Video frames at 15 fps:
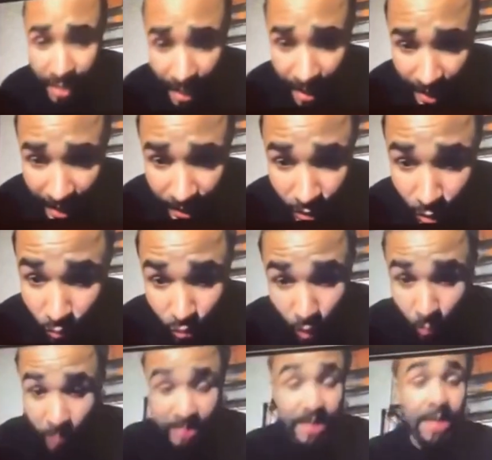I don't know
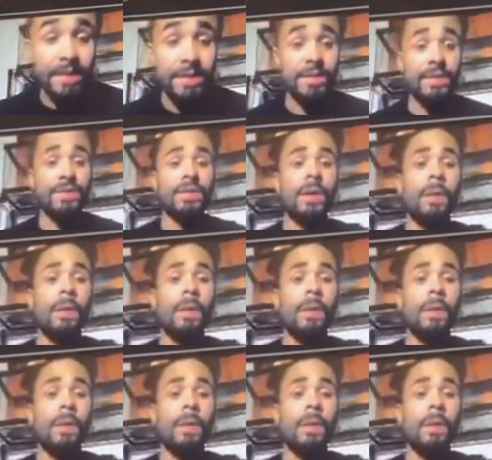what that is.